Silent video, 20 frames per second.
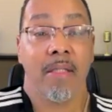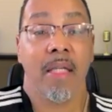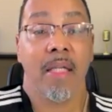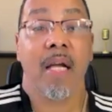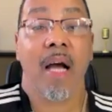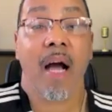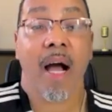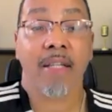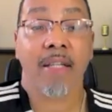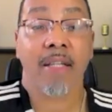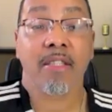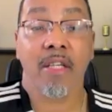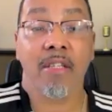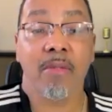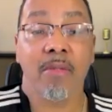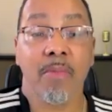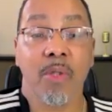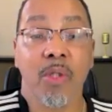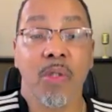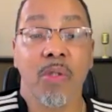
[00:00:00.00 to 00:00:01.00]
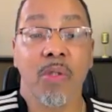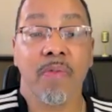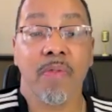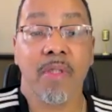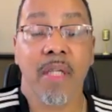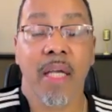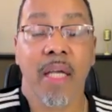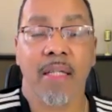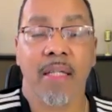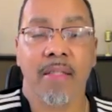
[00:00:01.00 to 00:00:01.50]
Did God tell you to move?
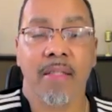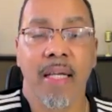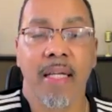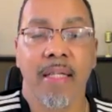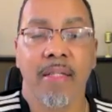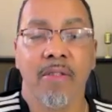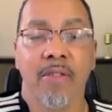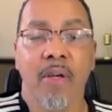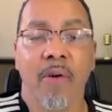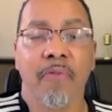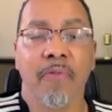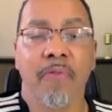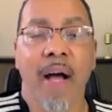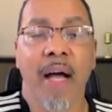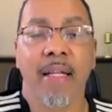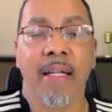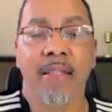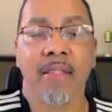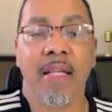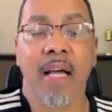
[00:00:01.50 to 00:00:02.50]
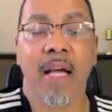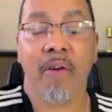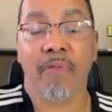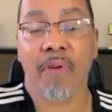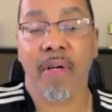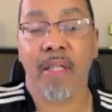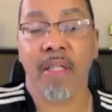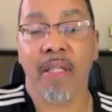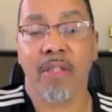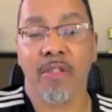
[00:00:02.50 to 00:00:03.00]
Yeah. Then your finances got
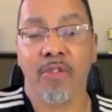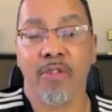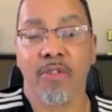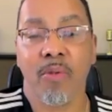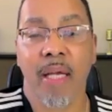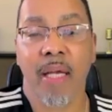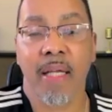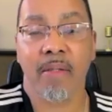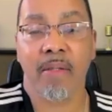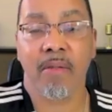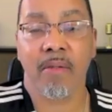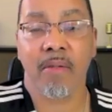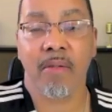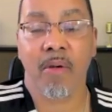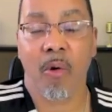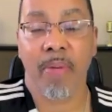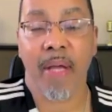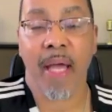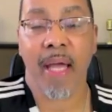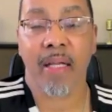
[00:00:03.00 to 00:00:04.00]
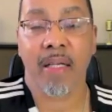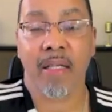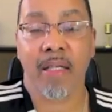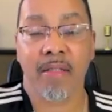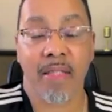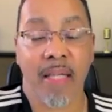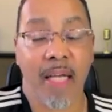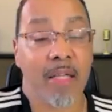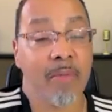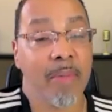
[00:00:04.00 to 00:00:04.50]
funny because you ain't obeyed,
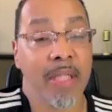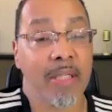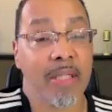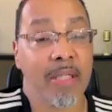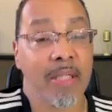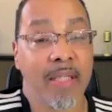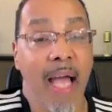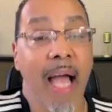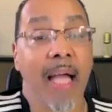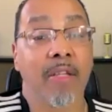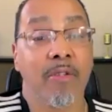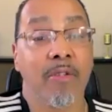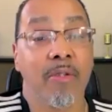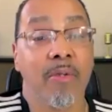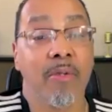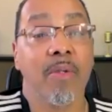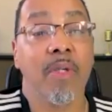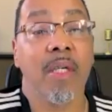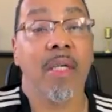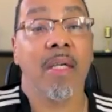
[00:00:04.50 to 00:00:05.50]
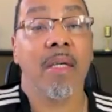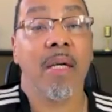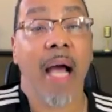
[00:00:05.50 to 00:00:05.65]
because the enemy will attack you